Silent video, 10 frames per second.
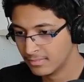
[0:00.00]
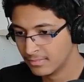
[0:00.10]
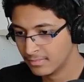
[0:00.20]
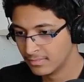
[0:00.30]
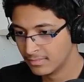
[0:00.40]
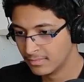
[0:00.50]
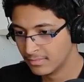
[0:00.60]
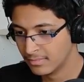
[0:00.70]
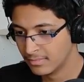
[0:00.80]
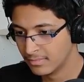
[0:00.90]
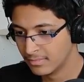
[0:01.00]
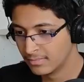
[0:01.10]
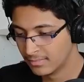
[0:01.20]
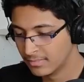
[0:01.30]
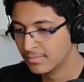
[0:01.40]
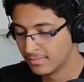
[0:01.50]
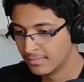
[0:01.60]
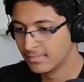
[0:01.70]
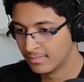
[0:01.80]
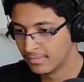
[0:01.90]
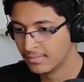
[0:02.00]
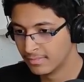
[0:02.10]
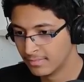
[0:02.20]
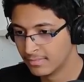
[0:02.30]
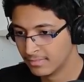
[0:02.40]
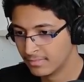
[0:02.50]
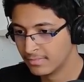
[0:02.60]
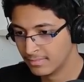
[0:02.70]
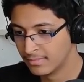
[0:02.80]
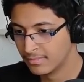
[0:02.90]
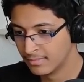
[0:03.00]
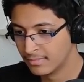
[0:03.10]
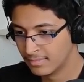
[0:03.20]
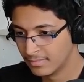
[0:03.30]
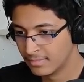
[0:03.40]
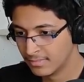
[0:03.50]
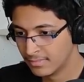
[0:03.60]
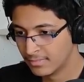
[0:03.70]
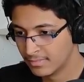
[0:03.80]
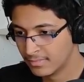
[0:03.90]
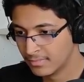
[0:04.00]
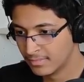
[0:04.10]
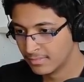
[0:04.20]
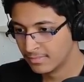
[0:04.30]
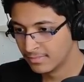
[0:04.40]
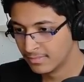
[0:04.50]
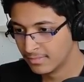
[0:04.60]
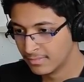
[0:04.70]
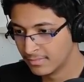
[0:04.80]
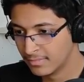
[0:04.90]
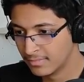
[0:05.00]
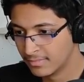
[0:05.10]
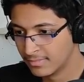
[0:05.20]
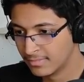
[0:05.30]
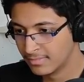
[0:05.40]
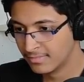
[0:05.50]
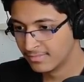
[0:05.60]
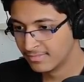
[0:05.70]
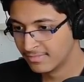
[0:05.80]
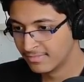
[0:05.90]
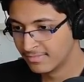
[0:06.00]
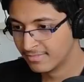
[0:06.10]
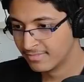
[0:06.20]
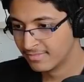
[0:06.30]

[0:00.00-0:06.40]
No words are spoken by the person on screen.